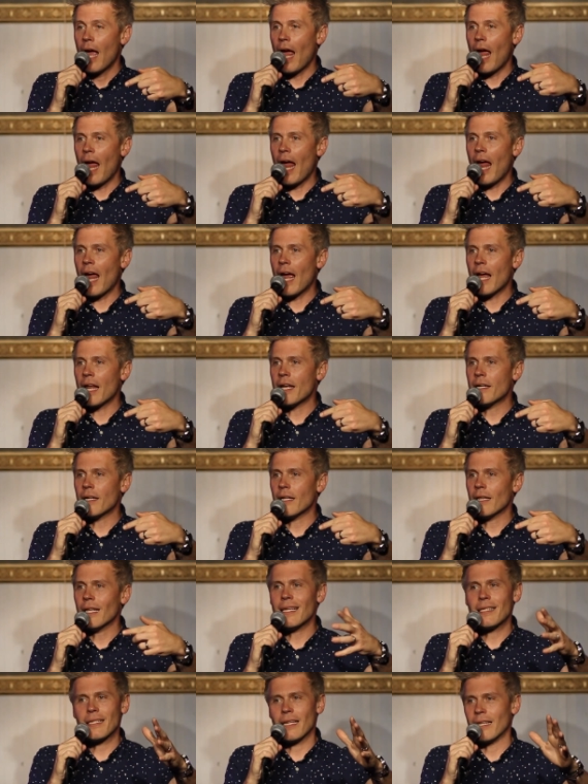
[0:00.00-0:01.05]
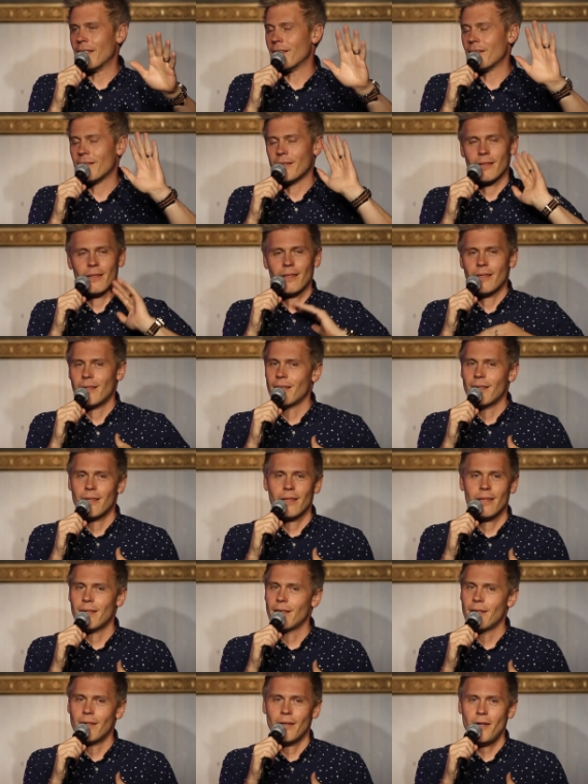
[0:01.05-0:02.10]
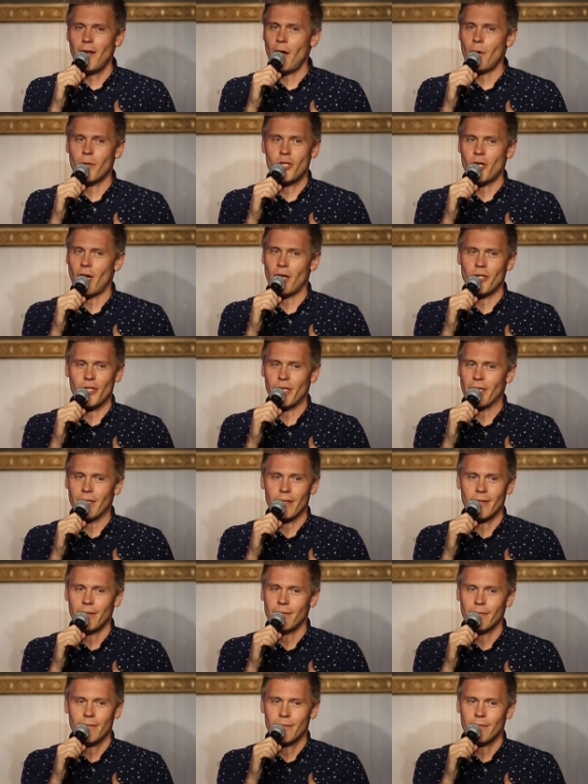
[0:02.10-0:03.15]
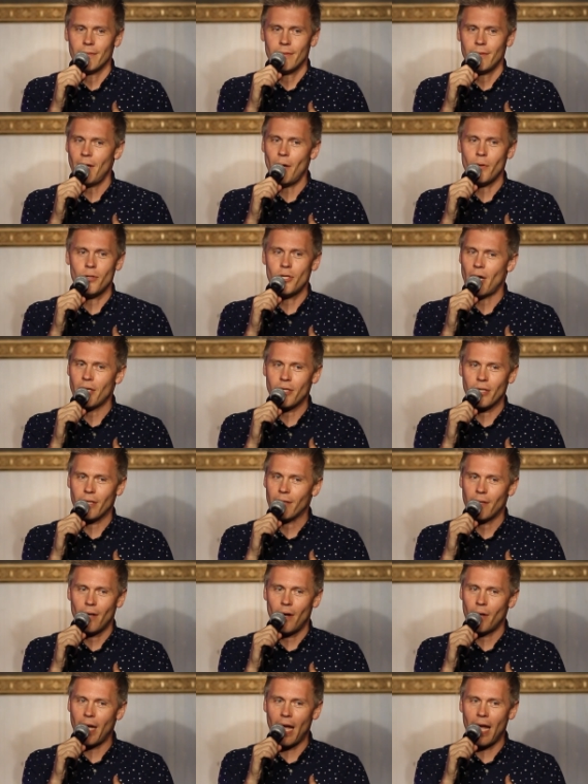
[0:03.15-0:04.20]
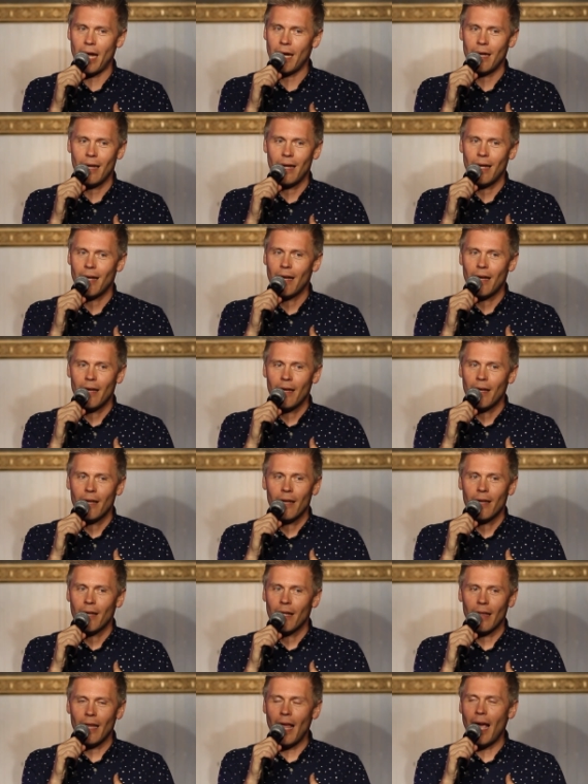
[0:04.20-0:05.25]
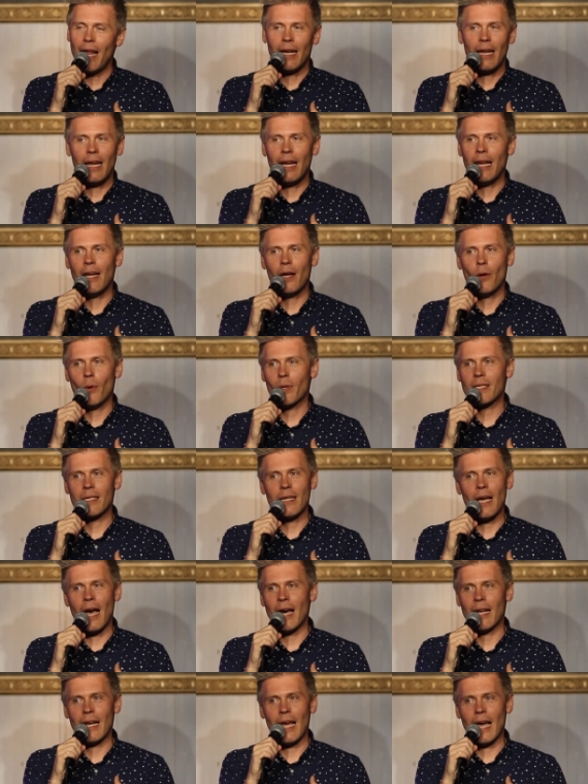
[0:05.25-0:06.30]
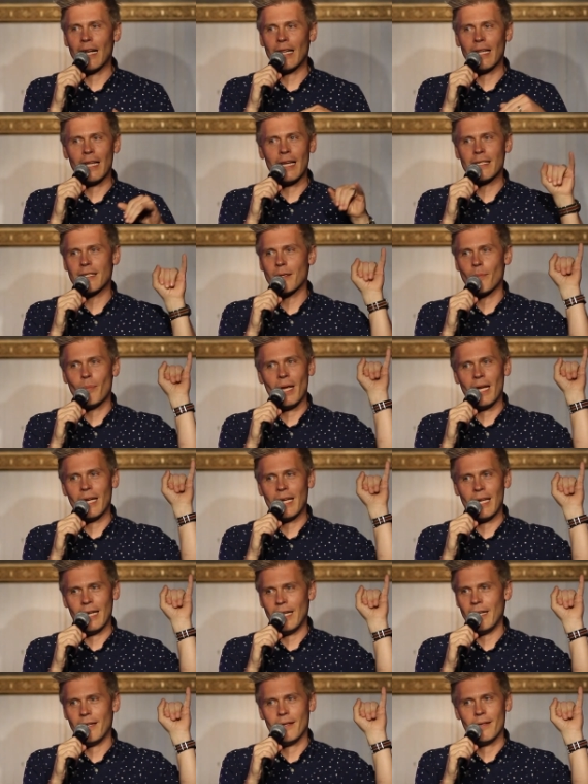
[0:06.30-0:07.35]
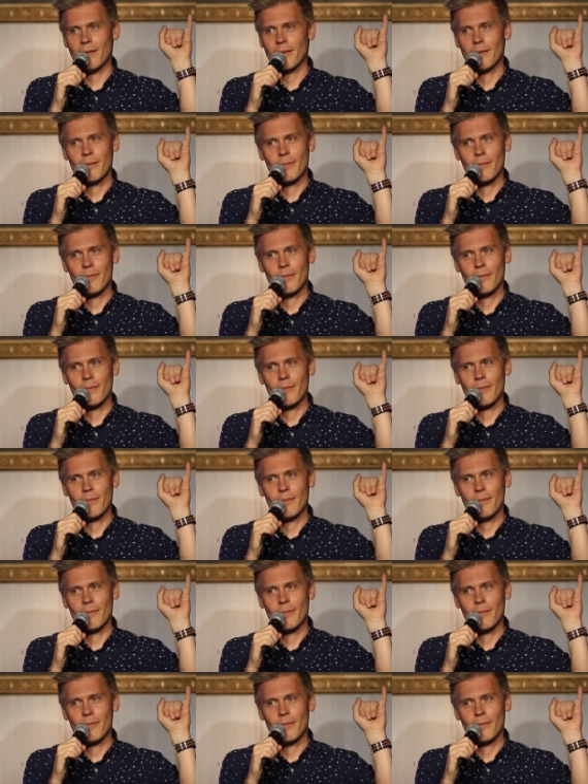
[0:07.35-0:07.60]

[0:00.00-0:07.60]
And listen, no judging. No judging, okay? Let he who has not had at least a pinky